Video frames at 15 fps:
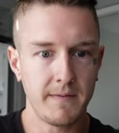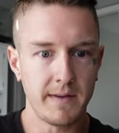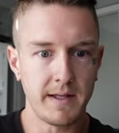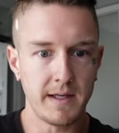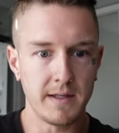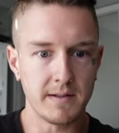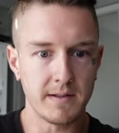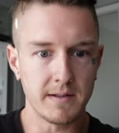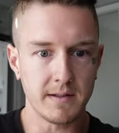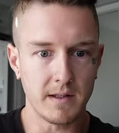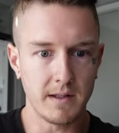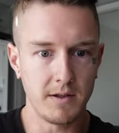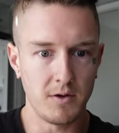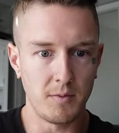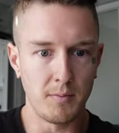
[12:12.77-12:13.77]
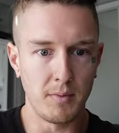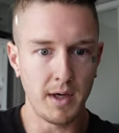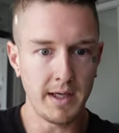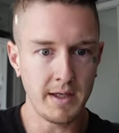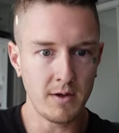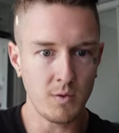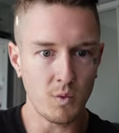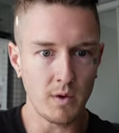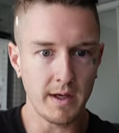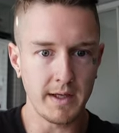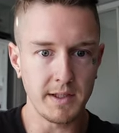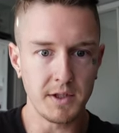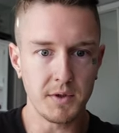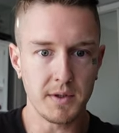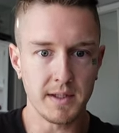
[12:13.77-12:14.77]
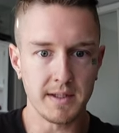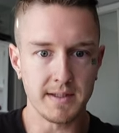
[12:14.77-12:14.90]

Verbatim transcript: there's this little button where you can